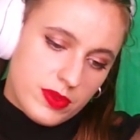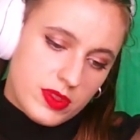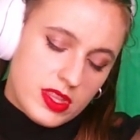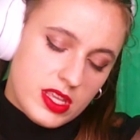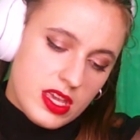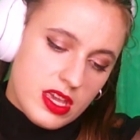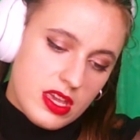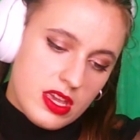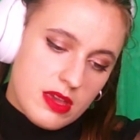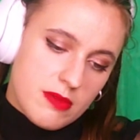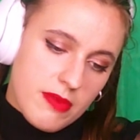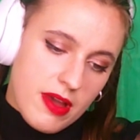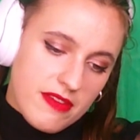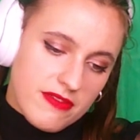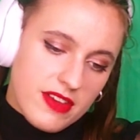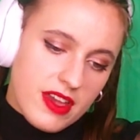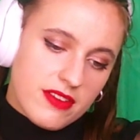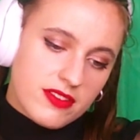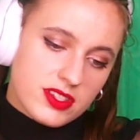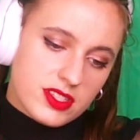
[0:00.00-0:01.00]
My
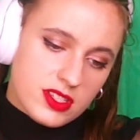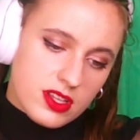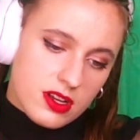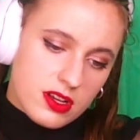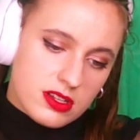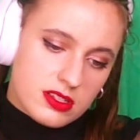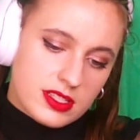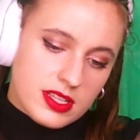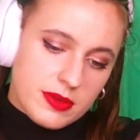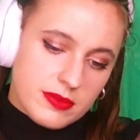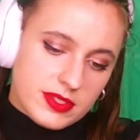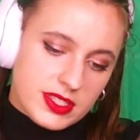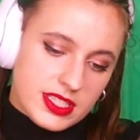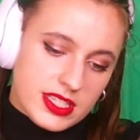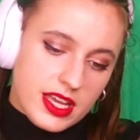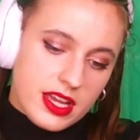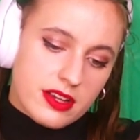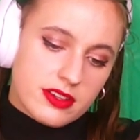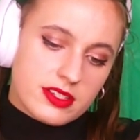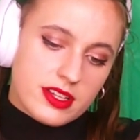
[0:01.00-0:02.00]
favorite songs, I would
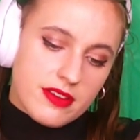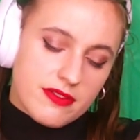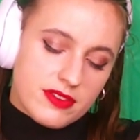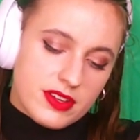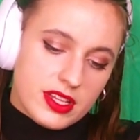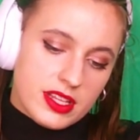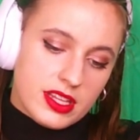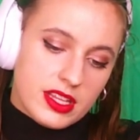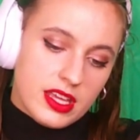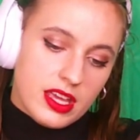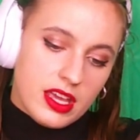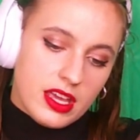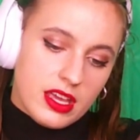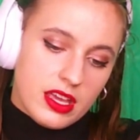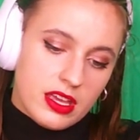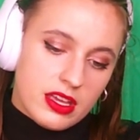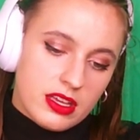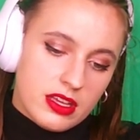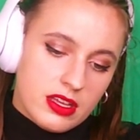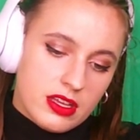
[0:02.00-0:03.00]
say, are
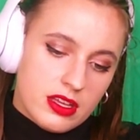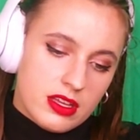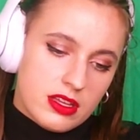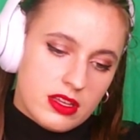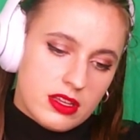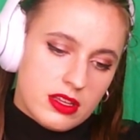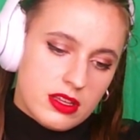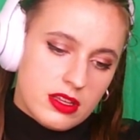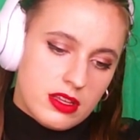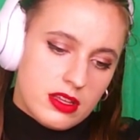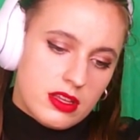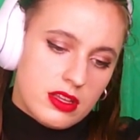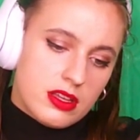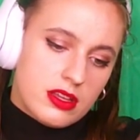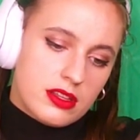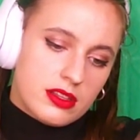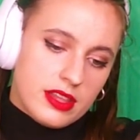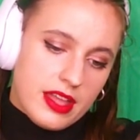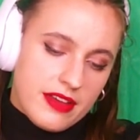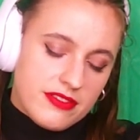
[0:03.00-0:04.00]
definitely
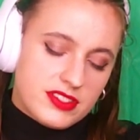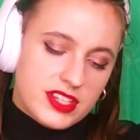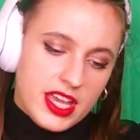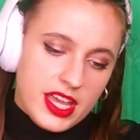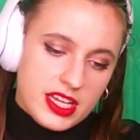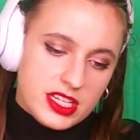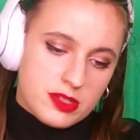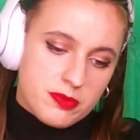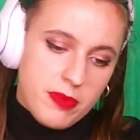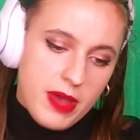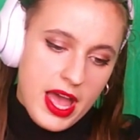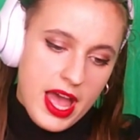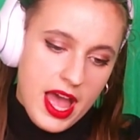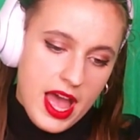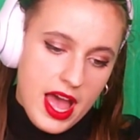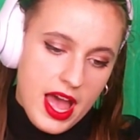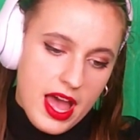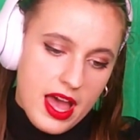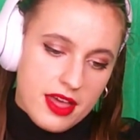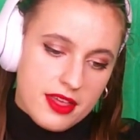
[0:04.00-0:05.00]
Left Hand
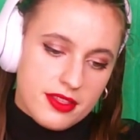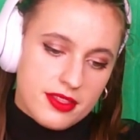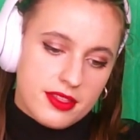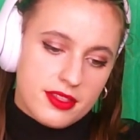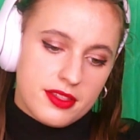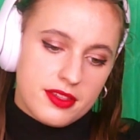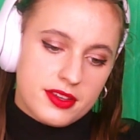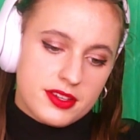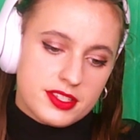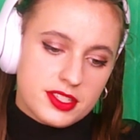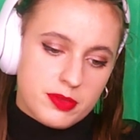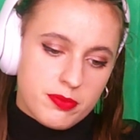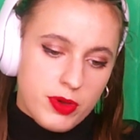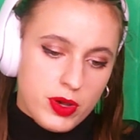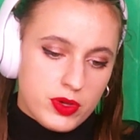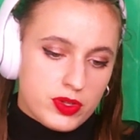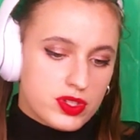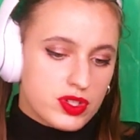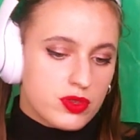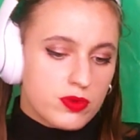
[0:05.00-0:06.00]
Path,
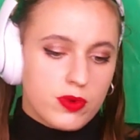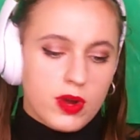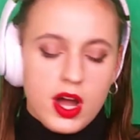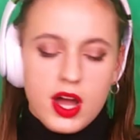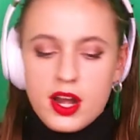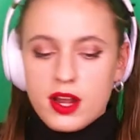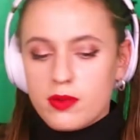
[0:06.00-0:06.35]
Supposed to Rot.